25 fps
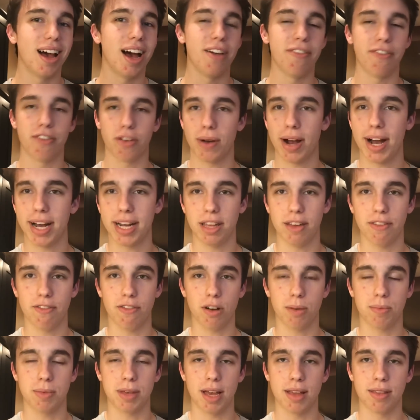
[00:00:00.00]
a variety of
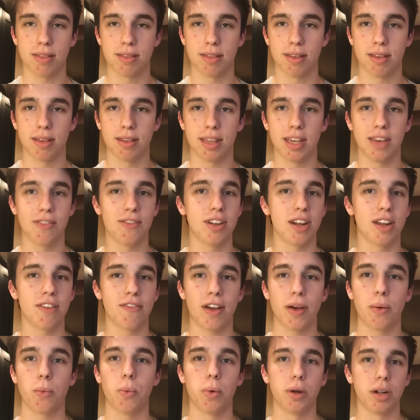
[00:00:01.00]
verb tenses, even if
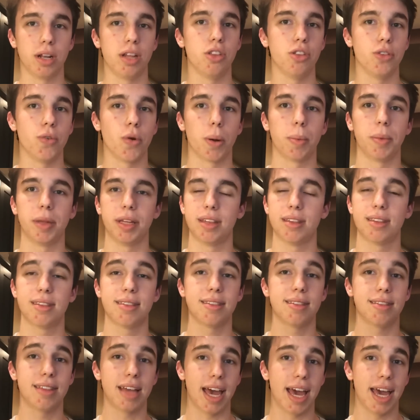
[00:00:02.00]
I wouldn't normally
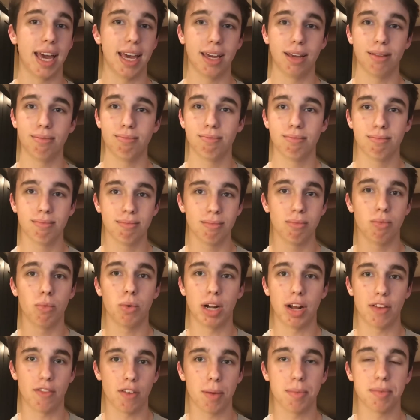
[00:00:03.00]
say
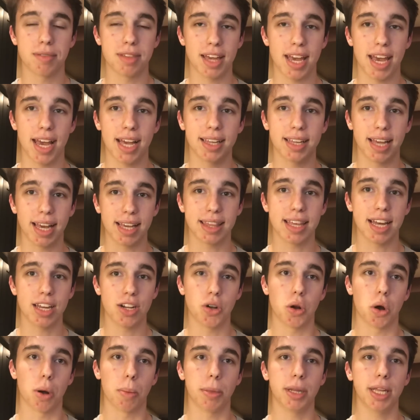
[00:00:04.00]
whatever I'm saying like that
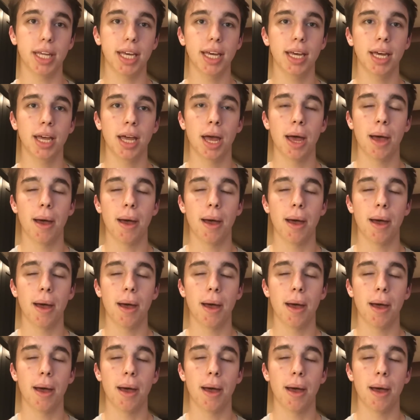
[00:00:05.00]
normally,